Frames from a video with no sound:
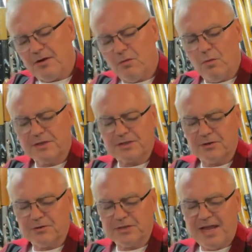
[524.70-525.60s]

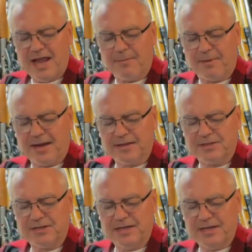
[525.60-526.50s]
whiskers gap I can
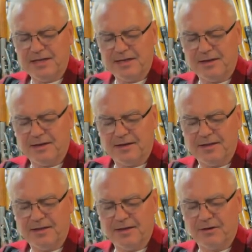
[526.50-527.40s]
see
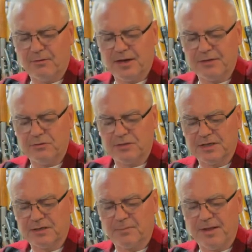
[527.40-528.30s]
in there when I do
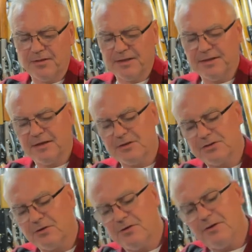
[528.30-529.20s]
stick the pellet in there,
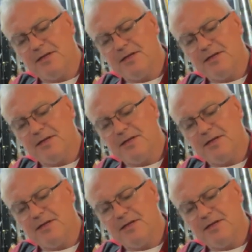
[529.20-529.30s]
so